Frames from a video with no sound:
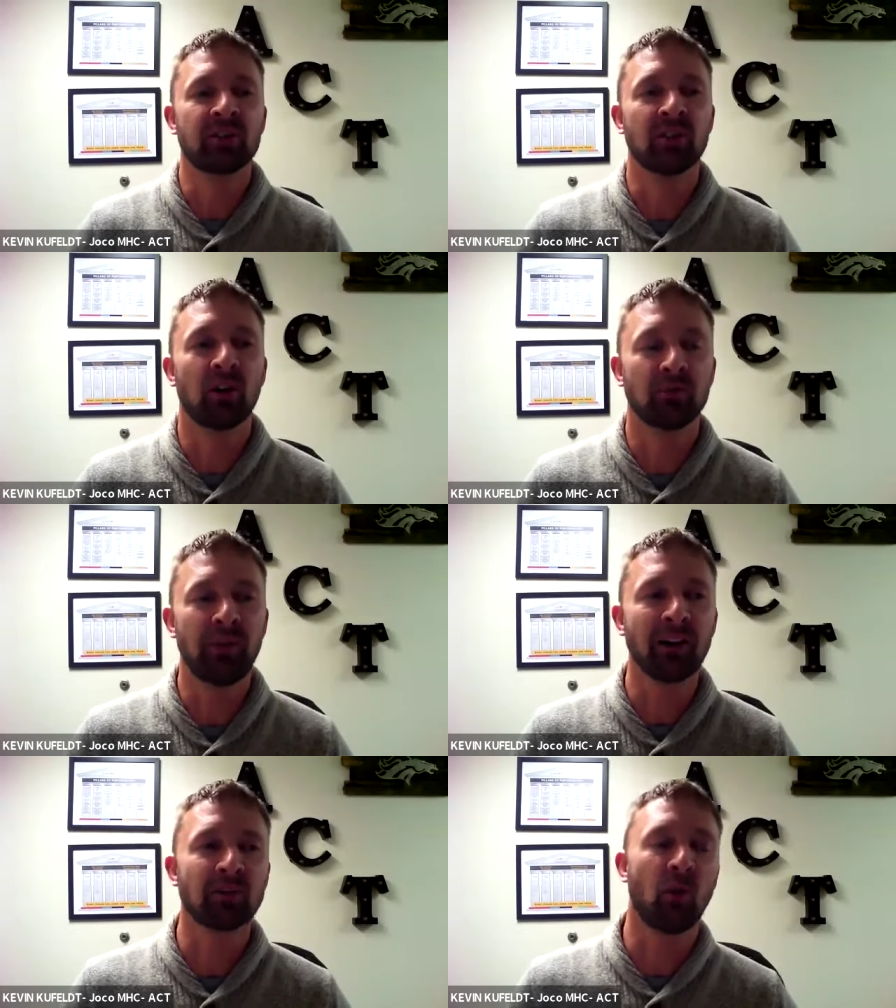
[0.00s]
So it's
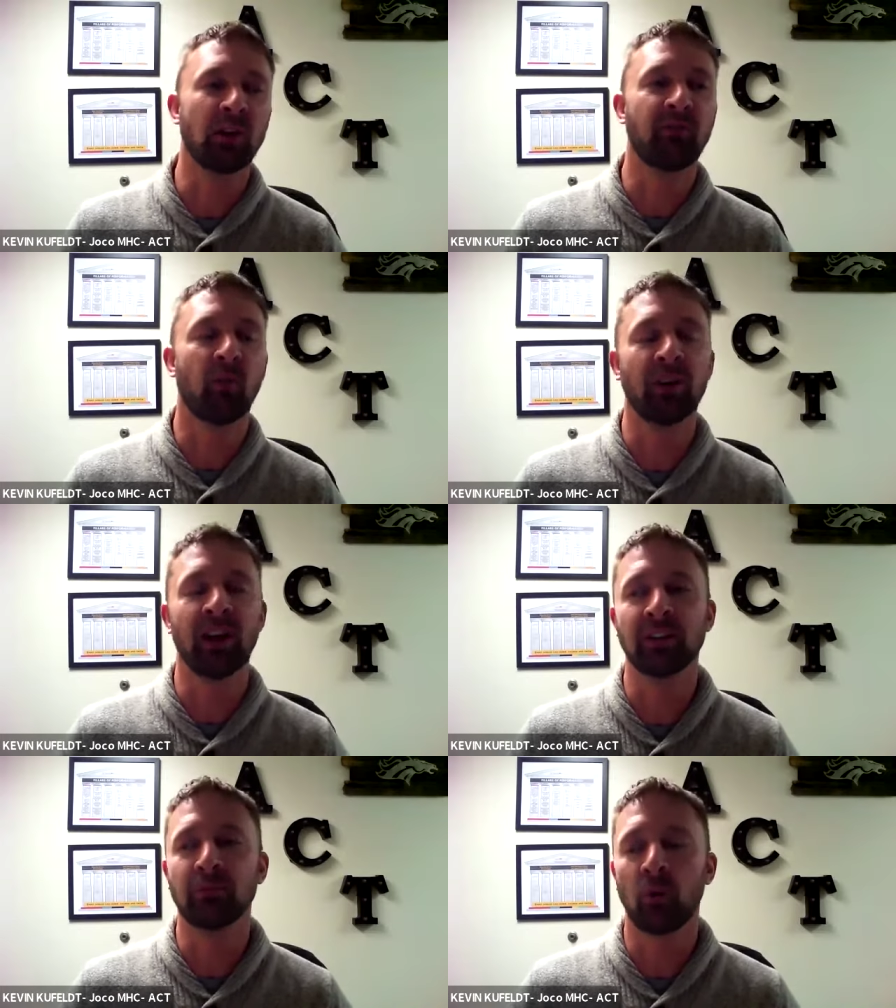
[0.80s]
about 24
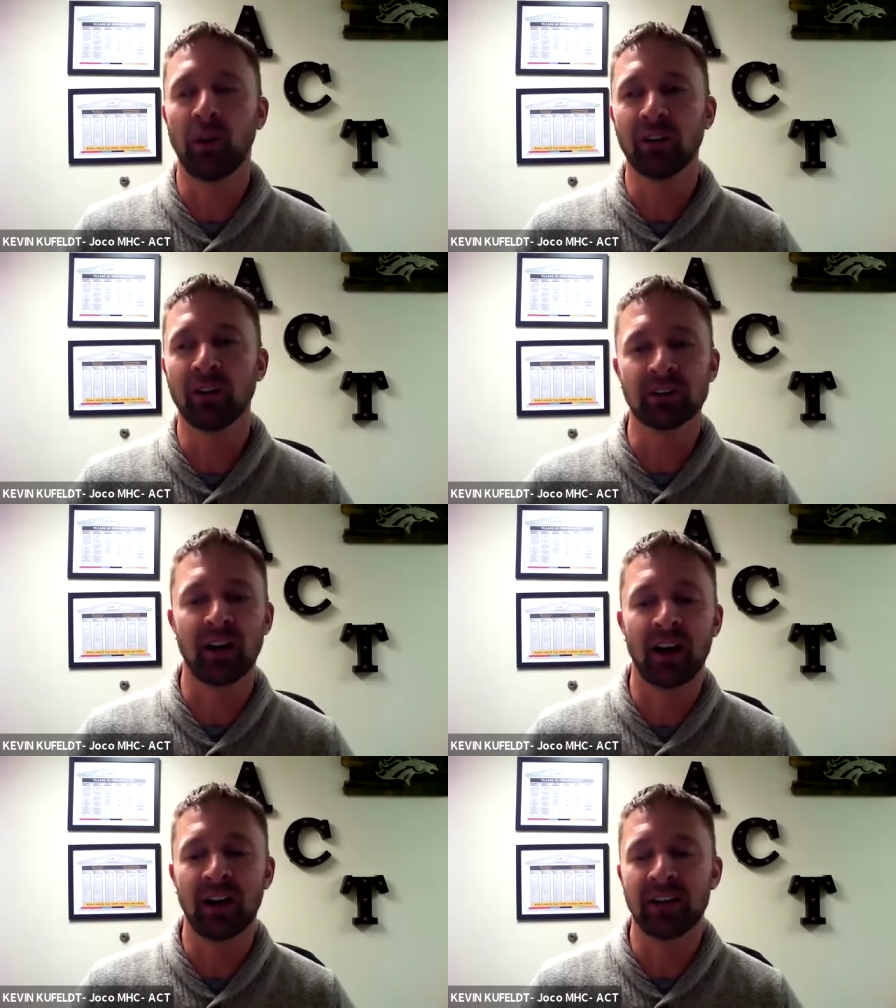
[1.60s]
days, but we are
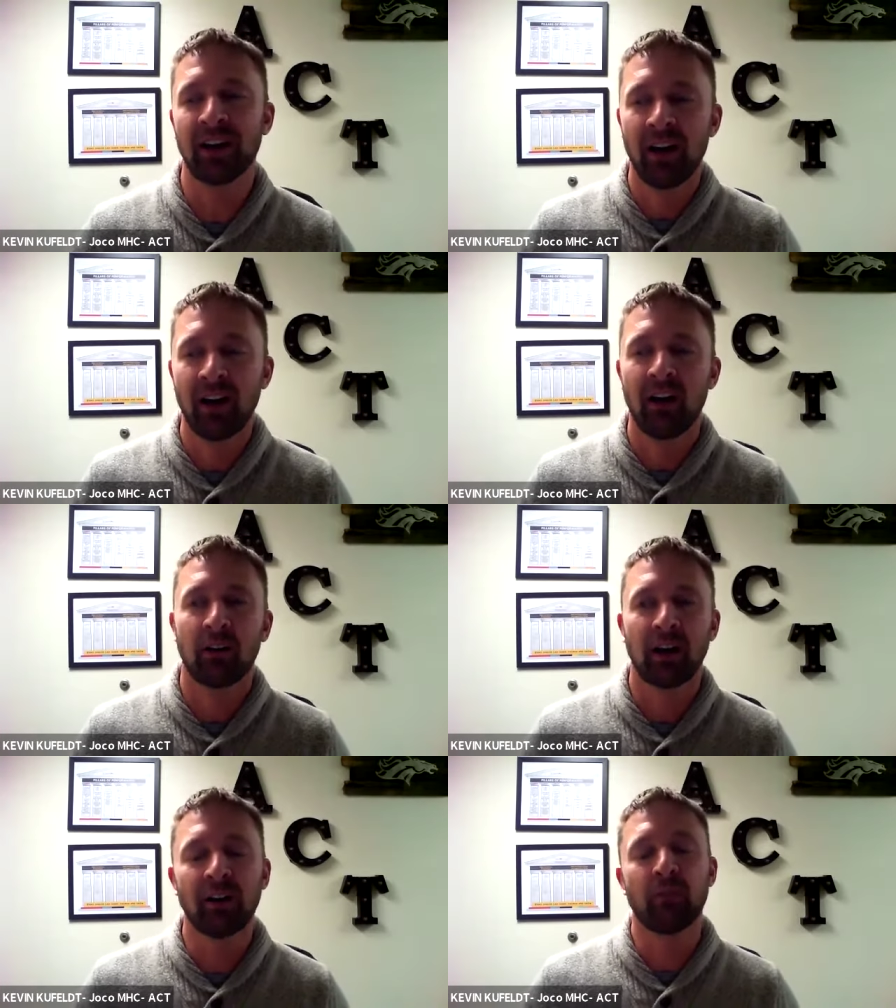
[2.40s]
designed
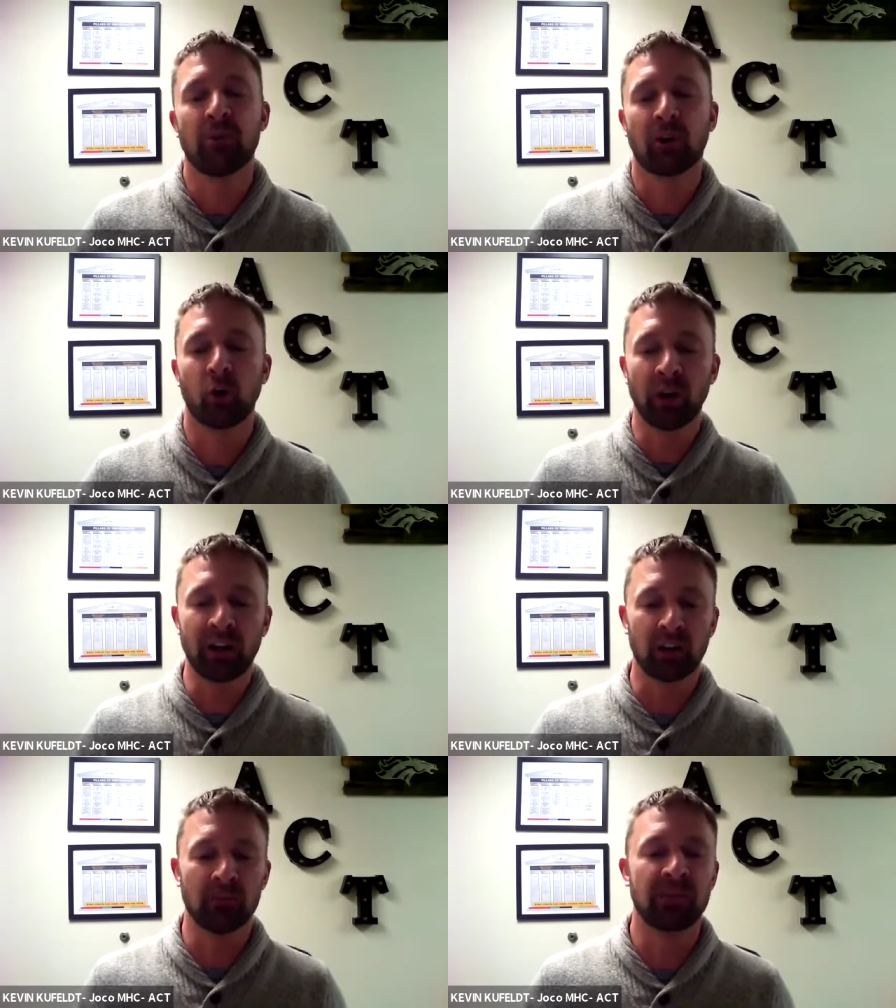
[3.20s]
kind of from a
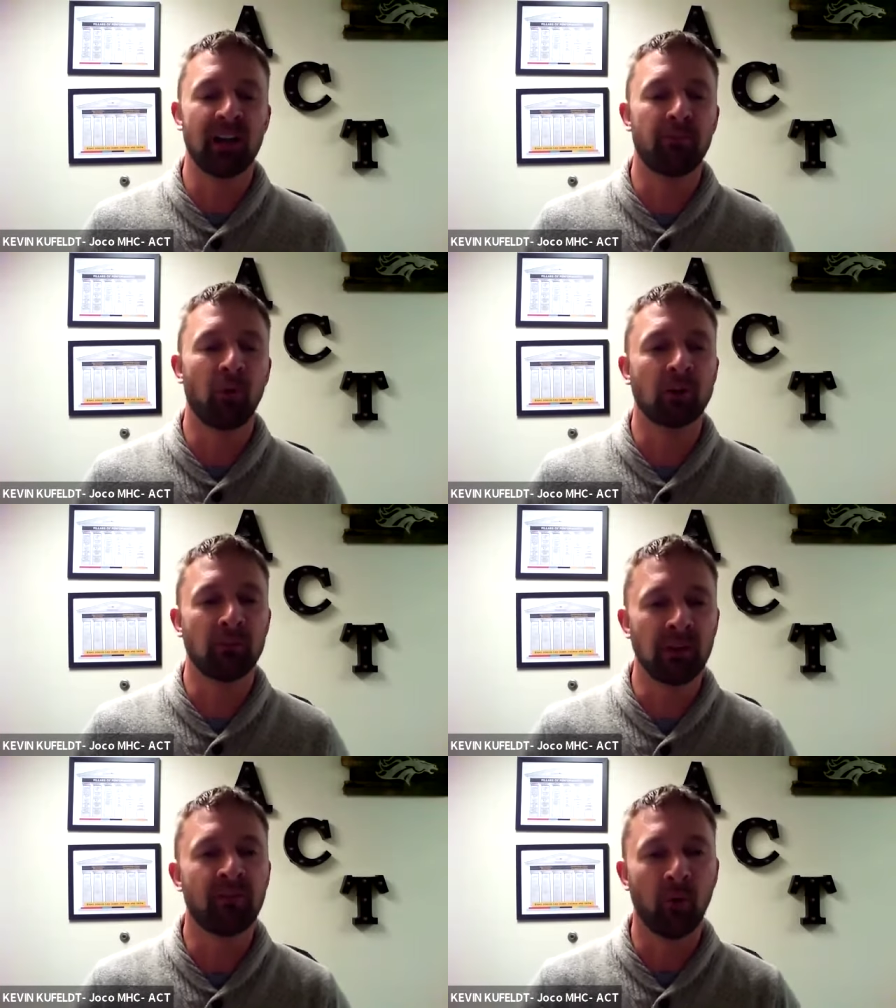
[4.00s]
curriculum standpoint to
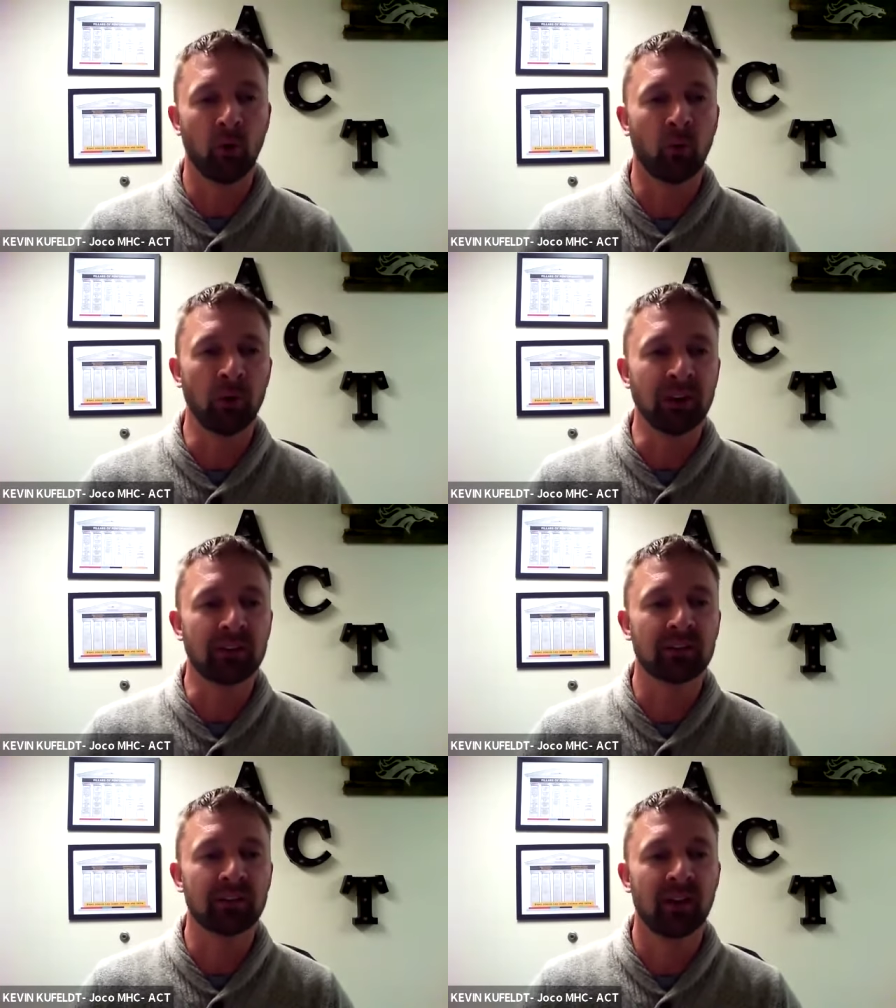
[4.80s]
be four
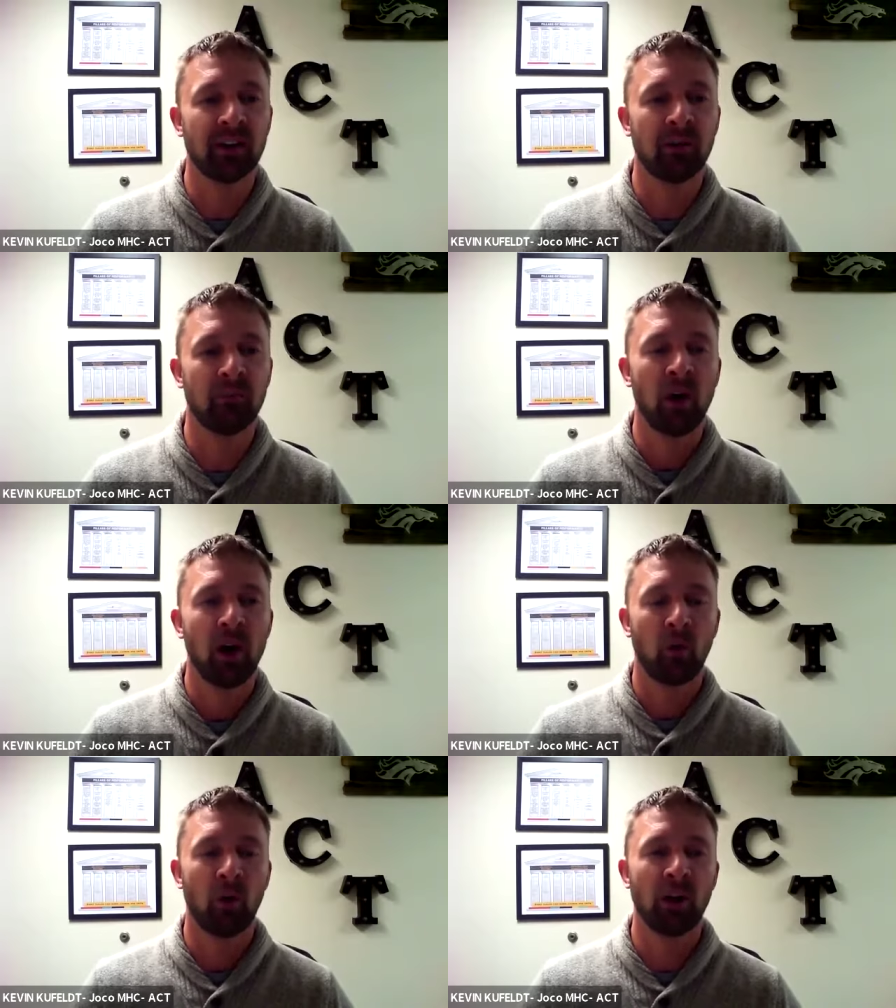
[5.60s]
weeks. Um,
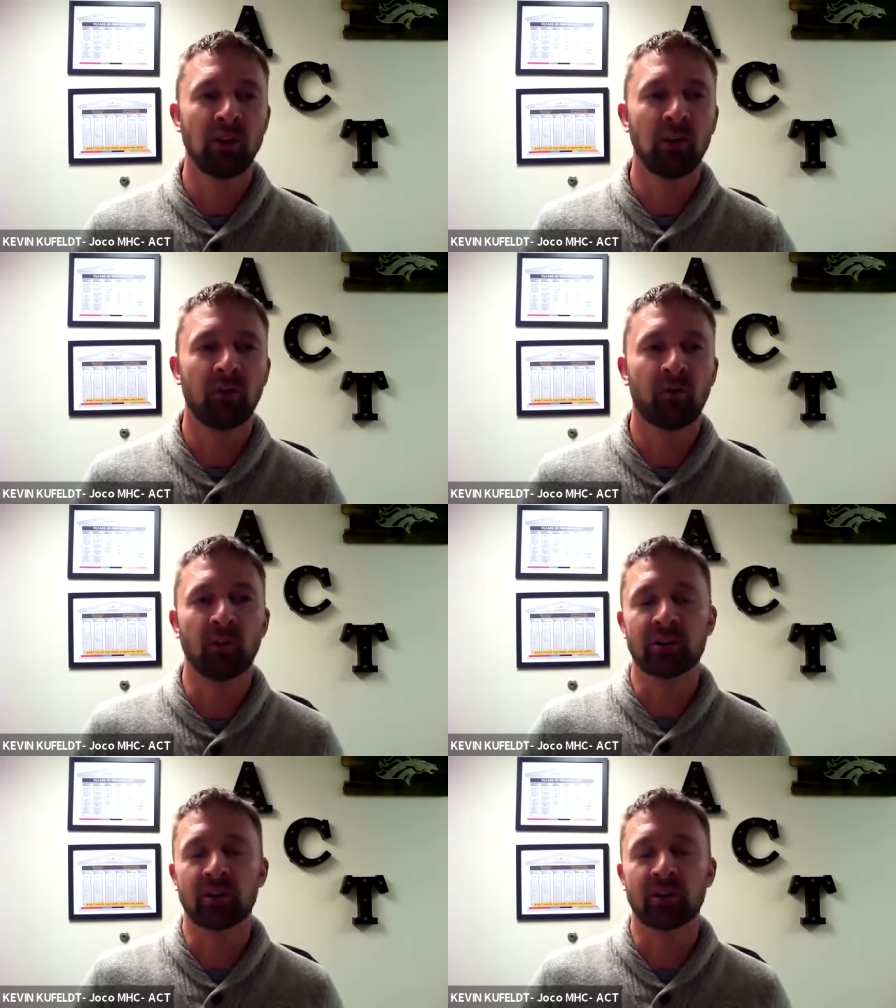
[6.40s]
when a youth first